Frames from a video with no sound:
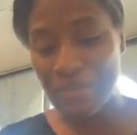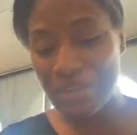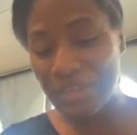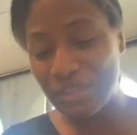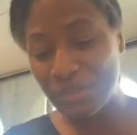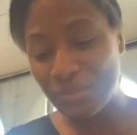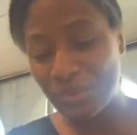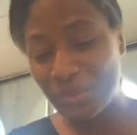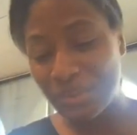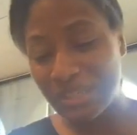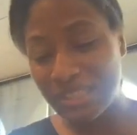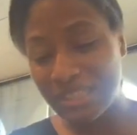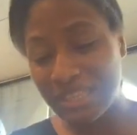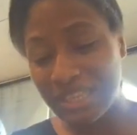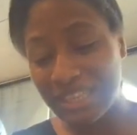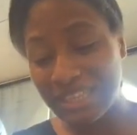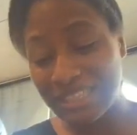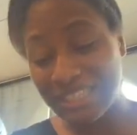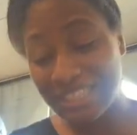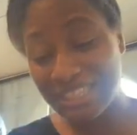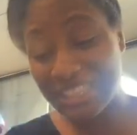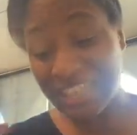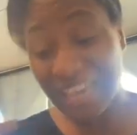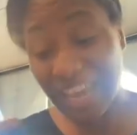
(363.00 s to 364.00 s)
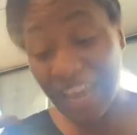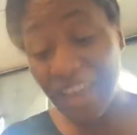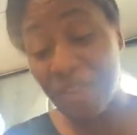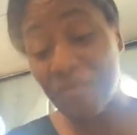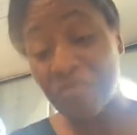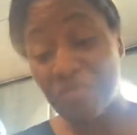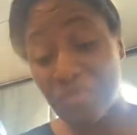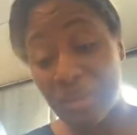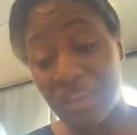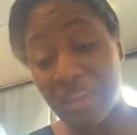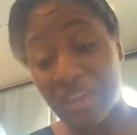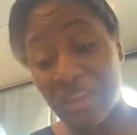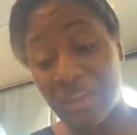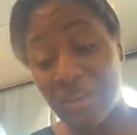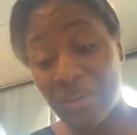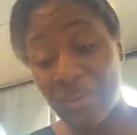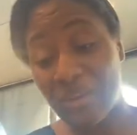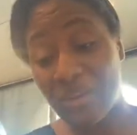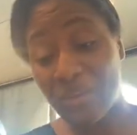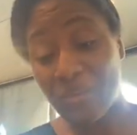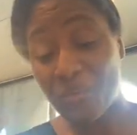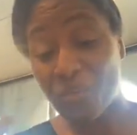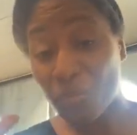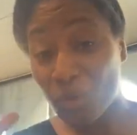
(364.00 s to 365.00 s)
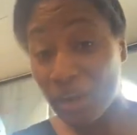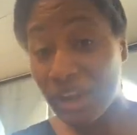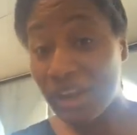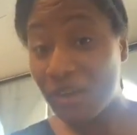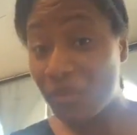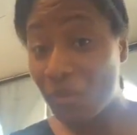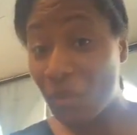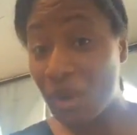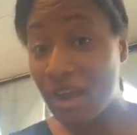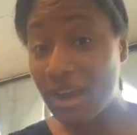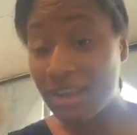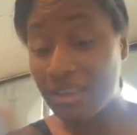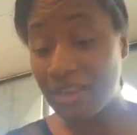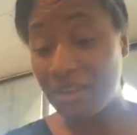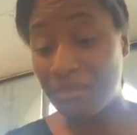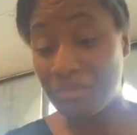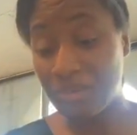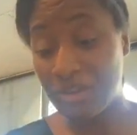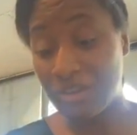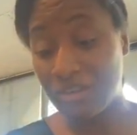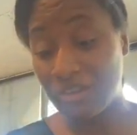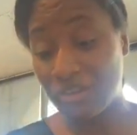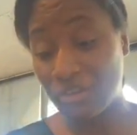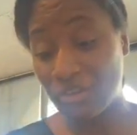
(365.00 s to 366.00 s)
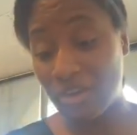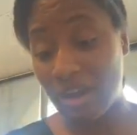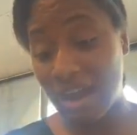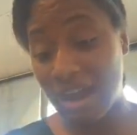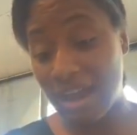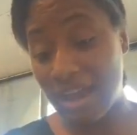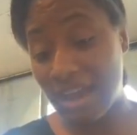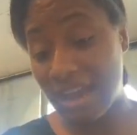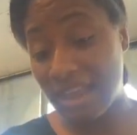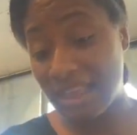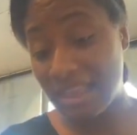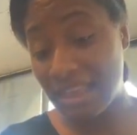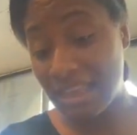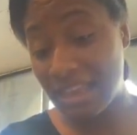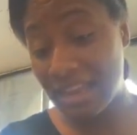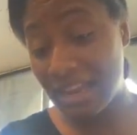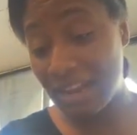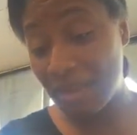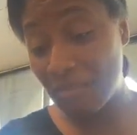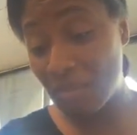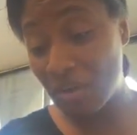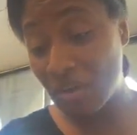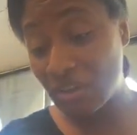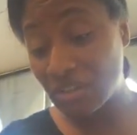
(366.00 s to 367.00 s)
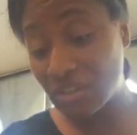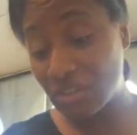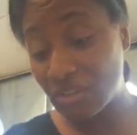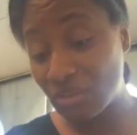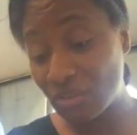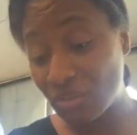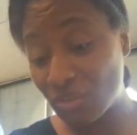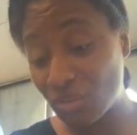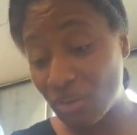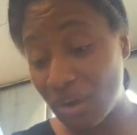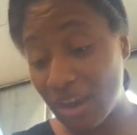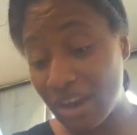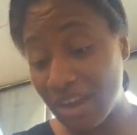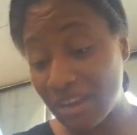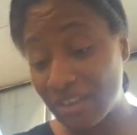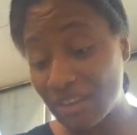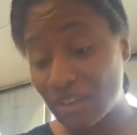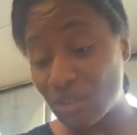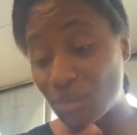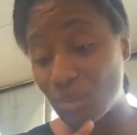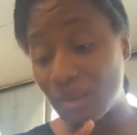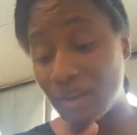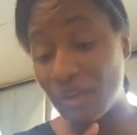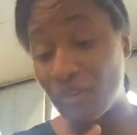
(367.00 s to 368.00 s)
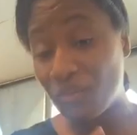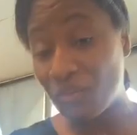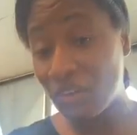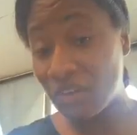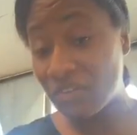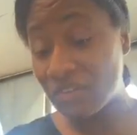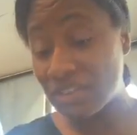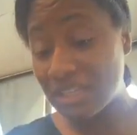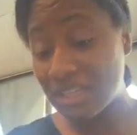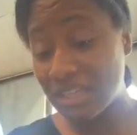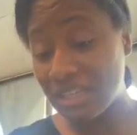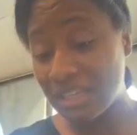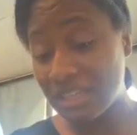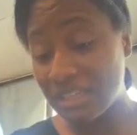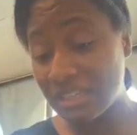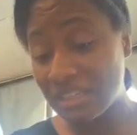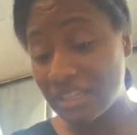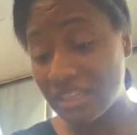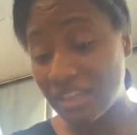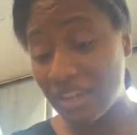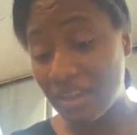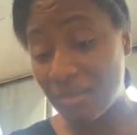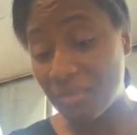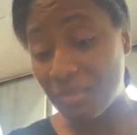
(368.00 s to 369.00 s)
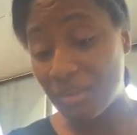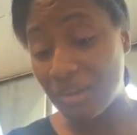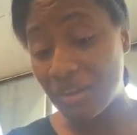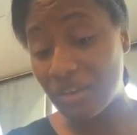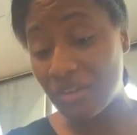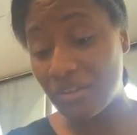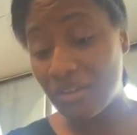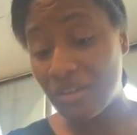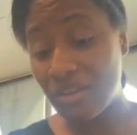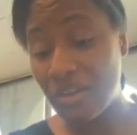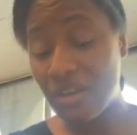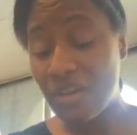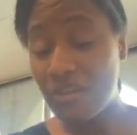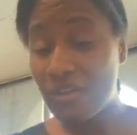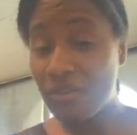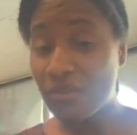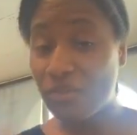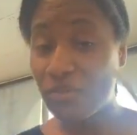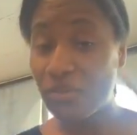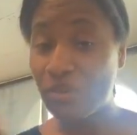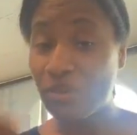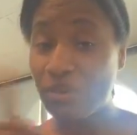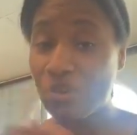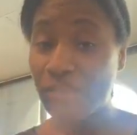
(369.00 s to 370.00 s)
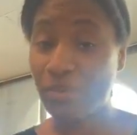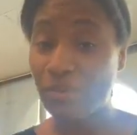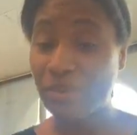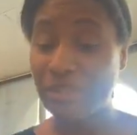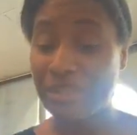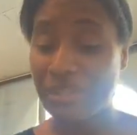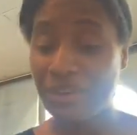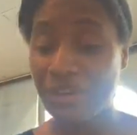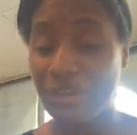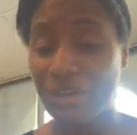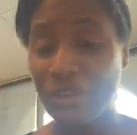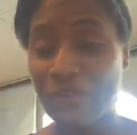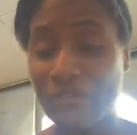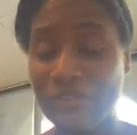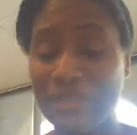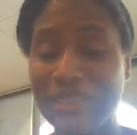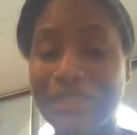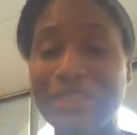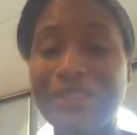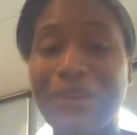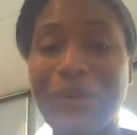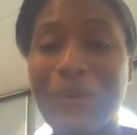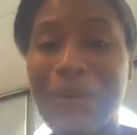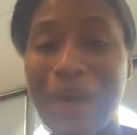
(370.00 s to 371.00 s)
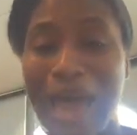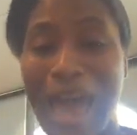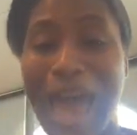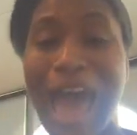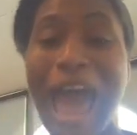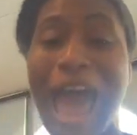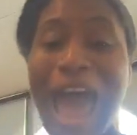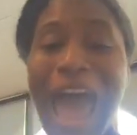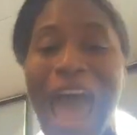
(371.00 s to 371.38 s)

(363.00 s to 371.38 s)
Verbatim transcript: This was the champion red wine that I'm going to try. And then I'm also trying the 2015 champion for reserves. So ah,